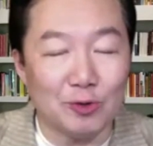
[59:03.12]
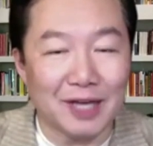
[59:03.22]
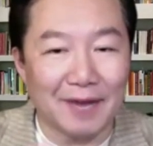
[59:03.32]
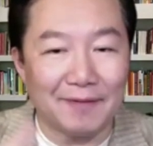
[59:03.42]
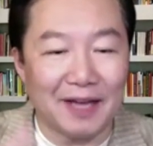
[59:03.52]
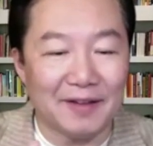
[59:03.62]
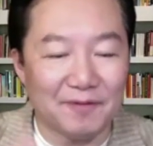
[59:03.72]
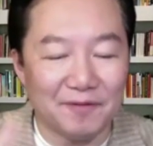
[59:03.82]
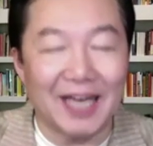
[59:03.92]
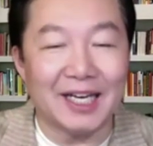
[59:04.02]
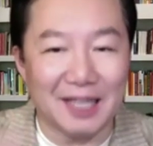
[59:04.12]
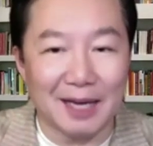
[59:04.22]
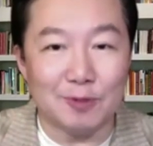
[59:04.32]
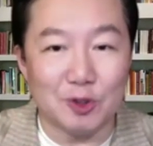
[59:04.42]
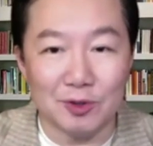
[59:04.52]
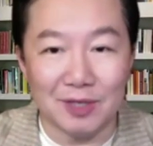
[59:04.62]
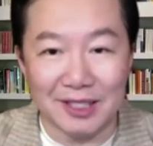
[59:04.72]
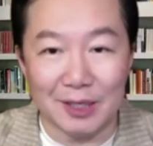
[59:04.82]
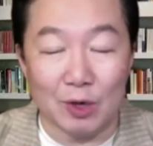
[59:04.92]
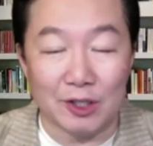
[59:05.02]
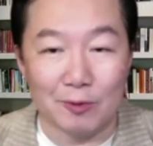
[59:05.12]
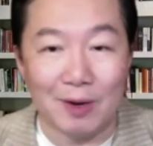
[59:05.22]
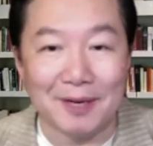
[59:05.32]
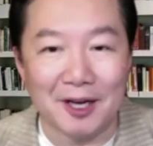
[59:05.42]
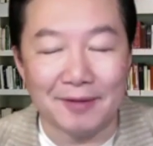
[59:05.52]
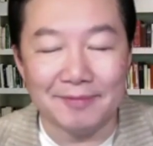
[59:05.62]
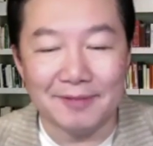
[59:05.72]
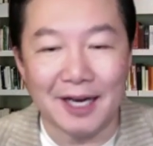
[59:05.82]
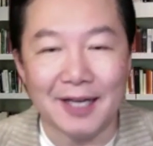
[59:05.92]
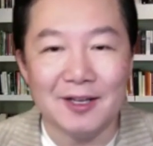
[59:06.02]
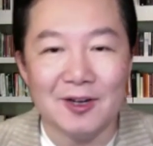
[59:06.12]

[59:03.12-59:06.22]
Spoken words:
if I invited them to, let's say, watch a webinar, right?